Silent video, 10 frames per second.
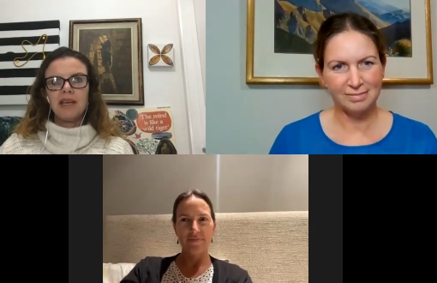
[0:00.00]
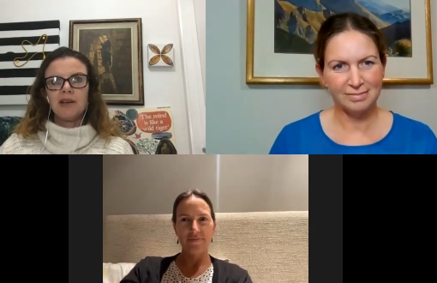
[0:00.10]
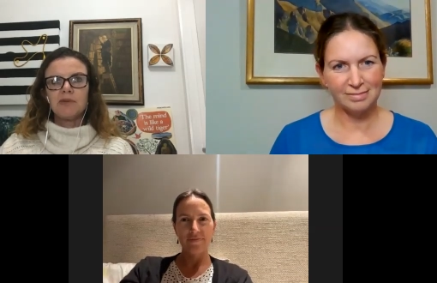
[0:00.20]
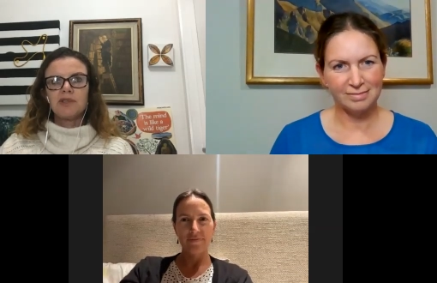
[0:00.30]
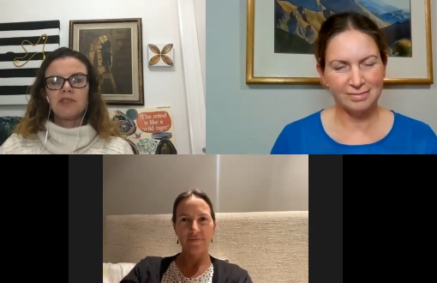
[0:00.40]

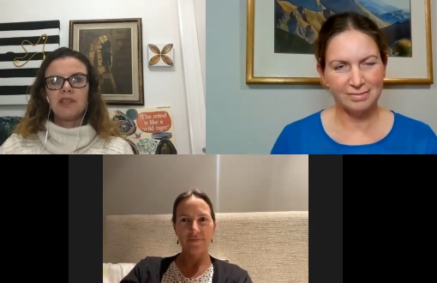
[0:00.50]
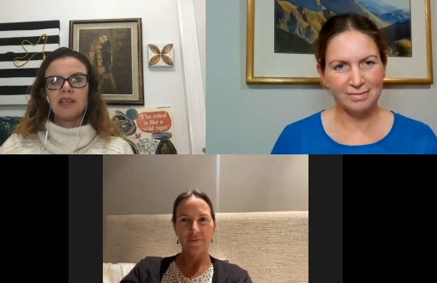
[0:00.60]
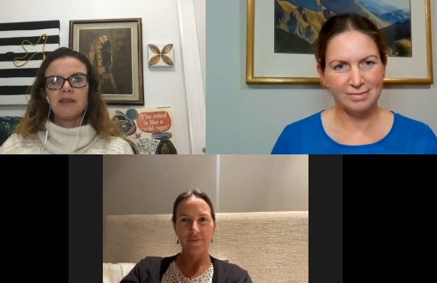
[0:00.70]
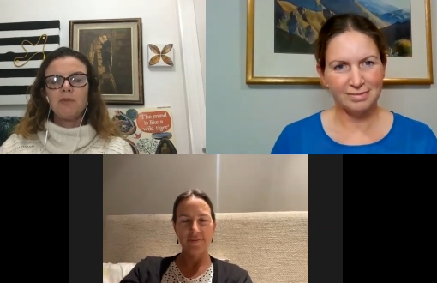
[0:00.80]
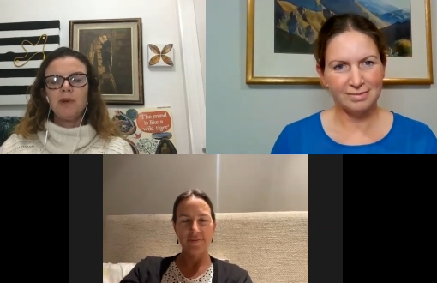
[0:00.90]
Speaker 1: it was
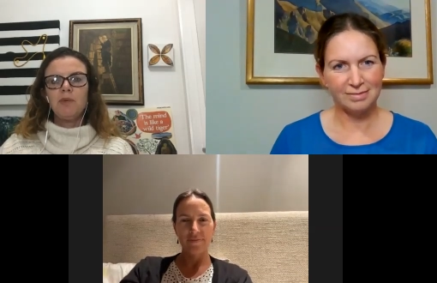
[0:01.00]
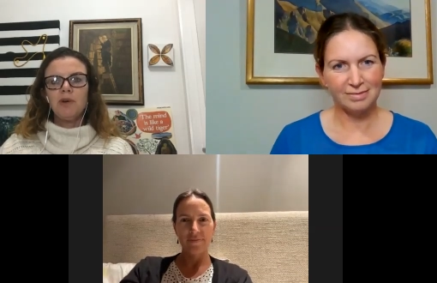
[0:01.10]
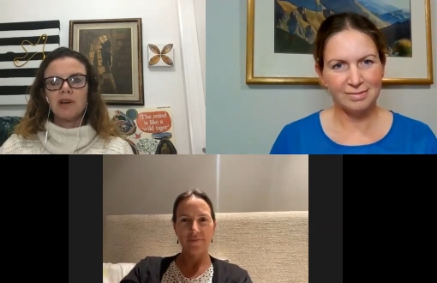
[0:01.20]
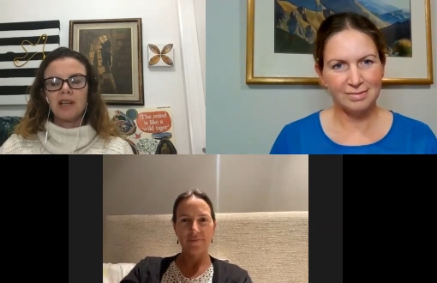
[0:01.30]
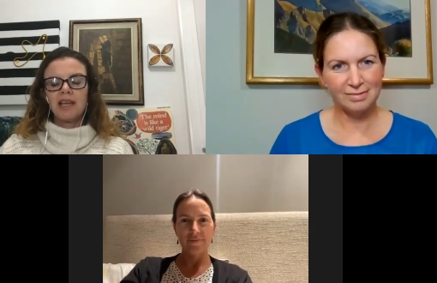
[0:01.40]
that we
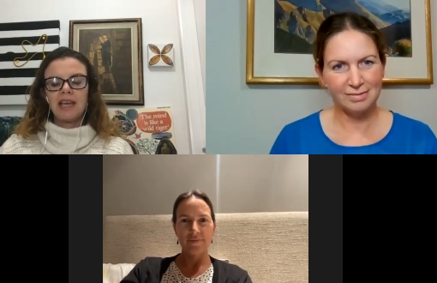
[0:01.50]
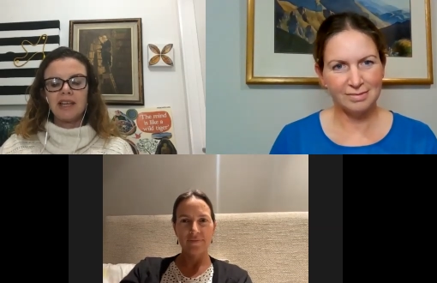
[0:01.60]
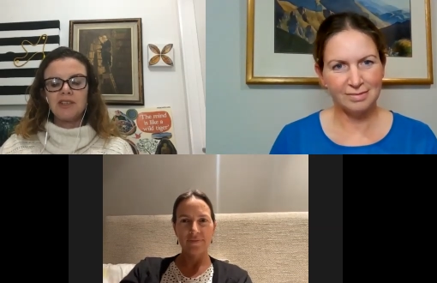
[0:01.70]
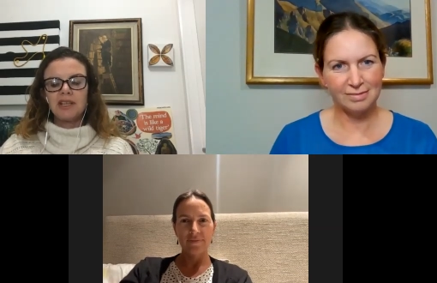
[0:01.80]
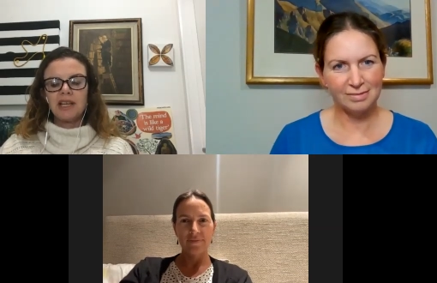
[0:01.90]
were
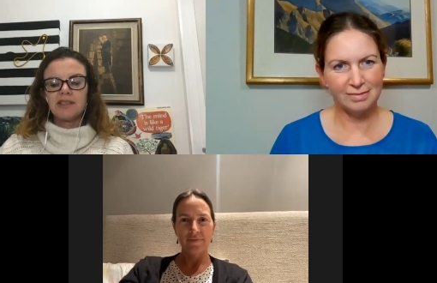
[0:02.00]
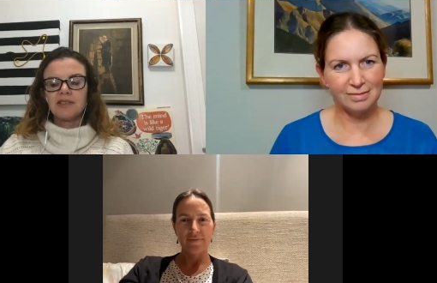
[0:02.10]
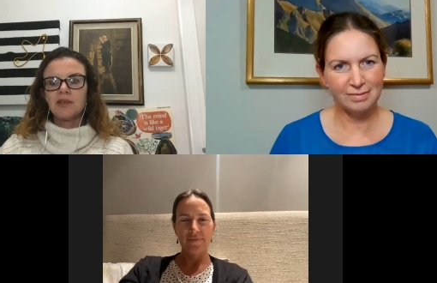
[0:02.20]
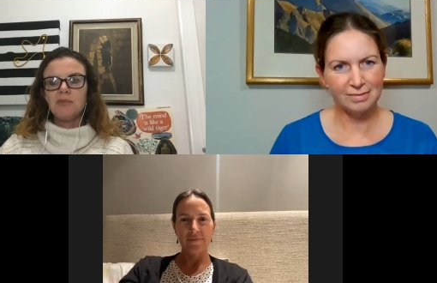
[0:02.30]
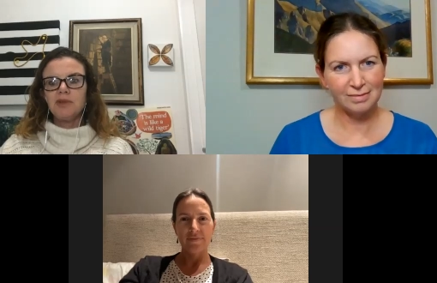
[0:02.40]
engaging as
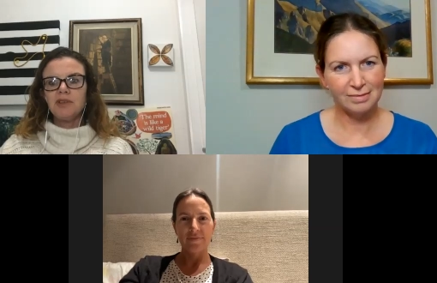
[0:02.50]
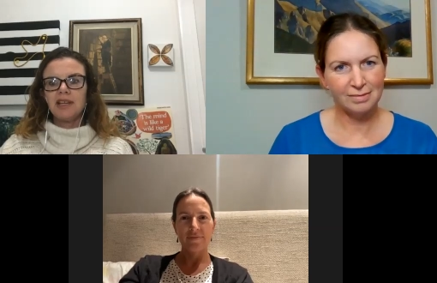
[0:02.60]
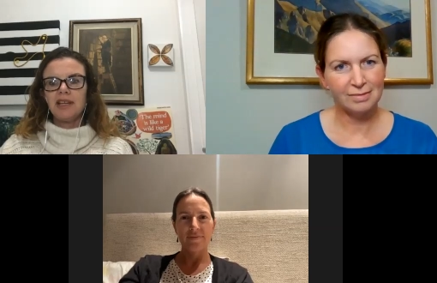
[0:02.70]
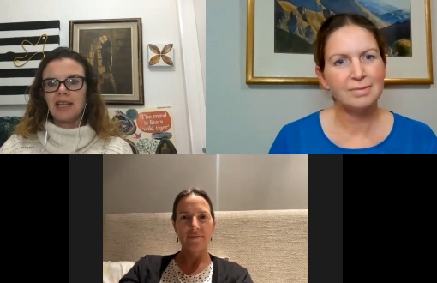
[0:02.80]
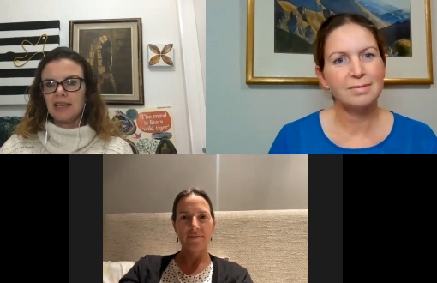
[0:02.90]
a
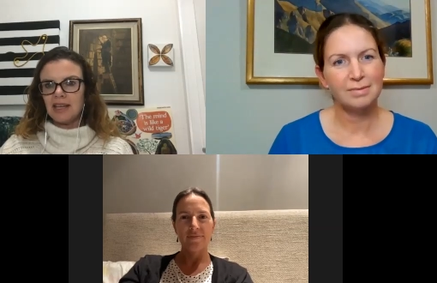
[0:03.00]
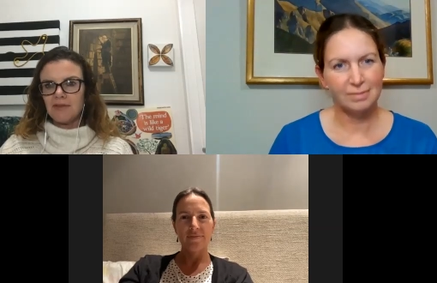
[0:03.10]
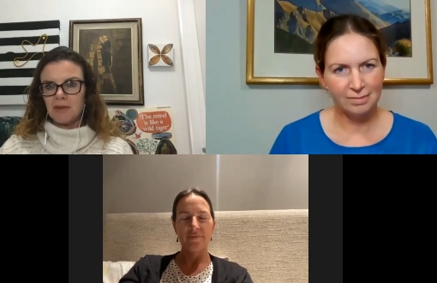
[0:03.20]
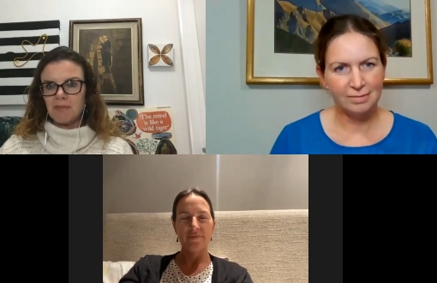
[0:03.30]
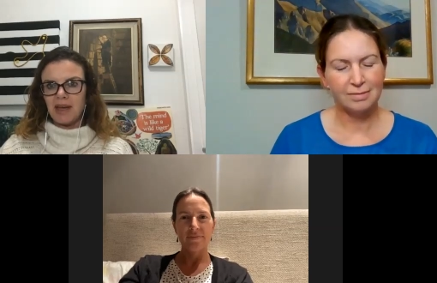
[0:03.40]
community and
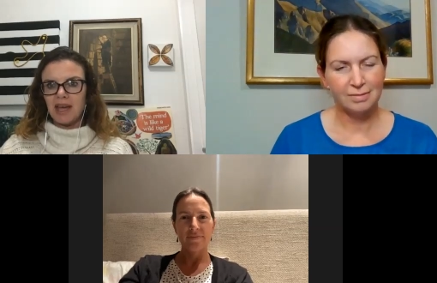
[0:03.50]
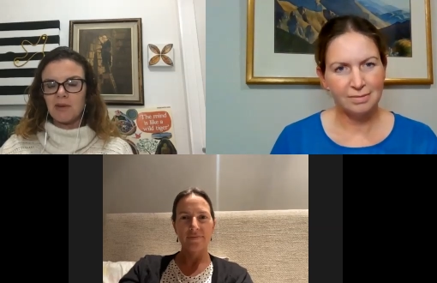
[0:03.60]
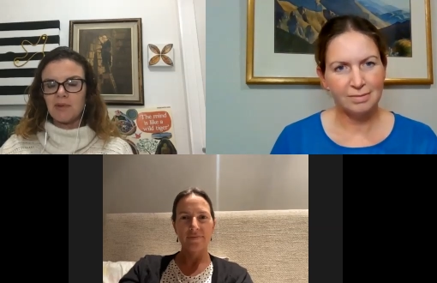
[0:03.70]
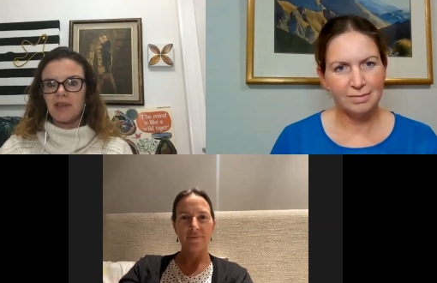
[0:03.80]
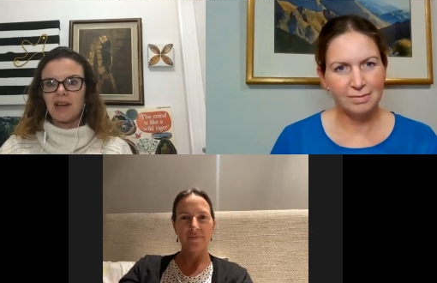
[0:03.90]
giving
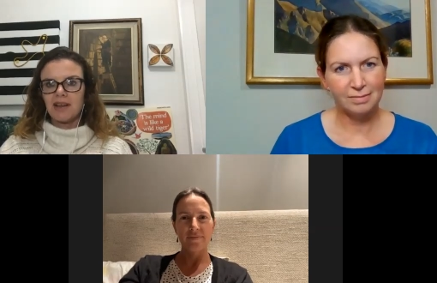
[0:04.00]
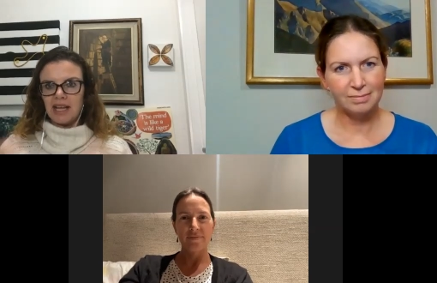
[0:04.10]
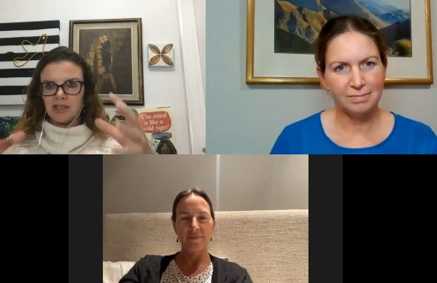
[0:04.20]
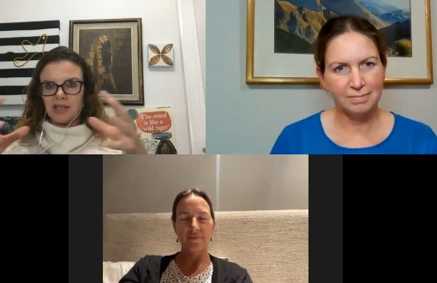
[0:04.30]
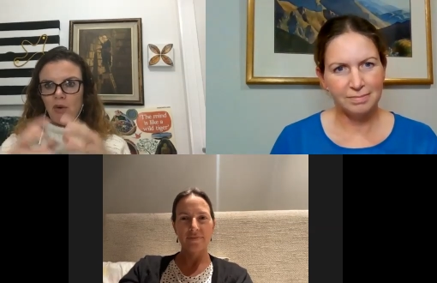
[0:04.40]
back without
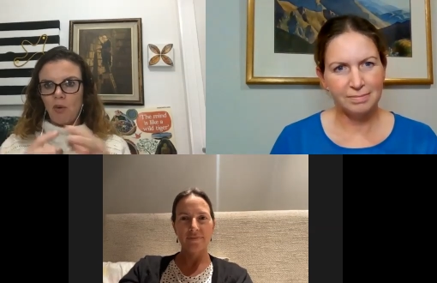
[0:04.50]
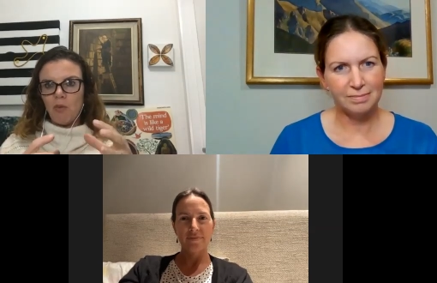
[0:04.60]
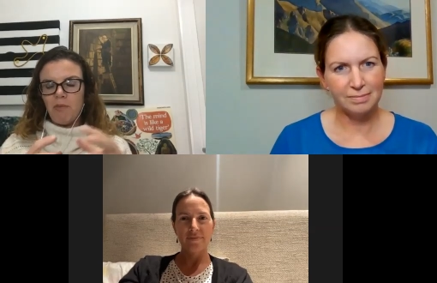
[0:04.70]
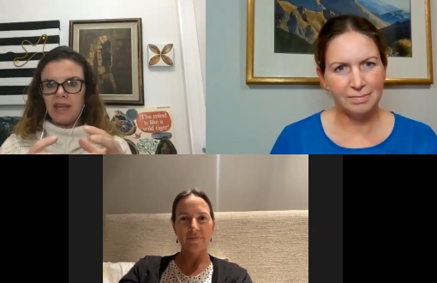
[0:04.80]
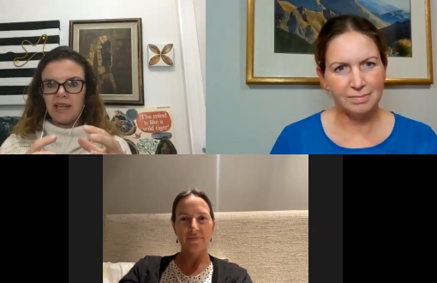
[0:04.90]
actually
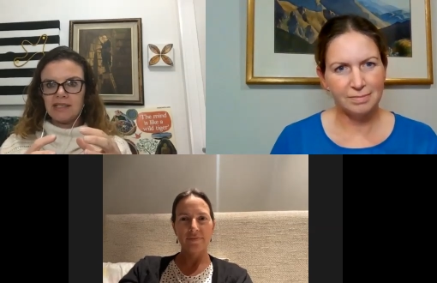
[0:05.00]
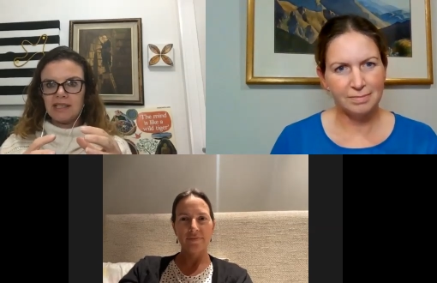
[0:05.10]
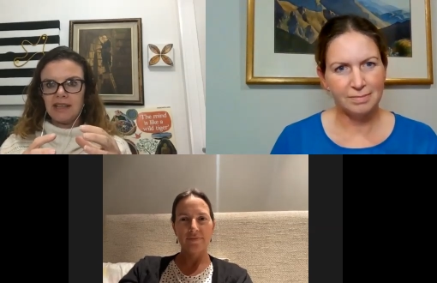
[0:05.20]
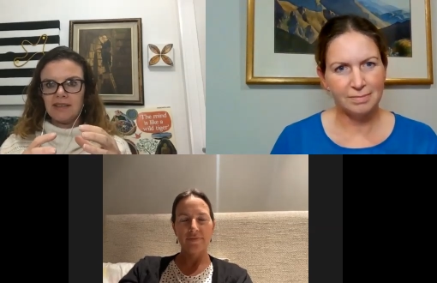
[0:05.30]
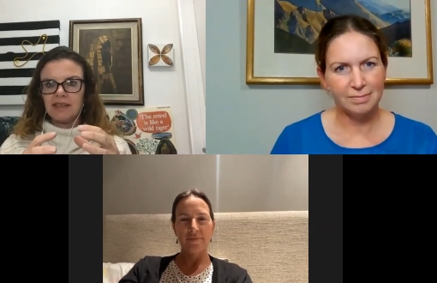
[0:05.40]
all being
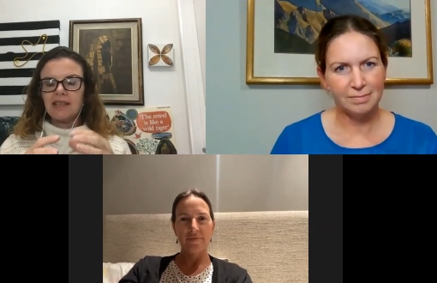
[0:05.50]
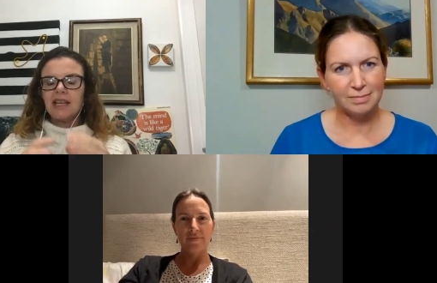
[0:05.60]
together.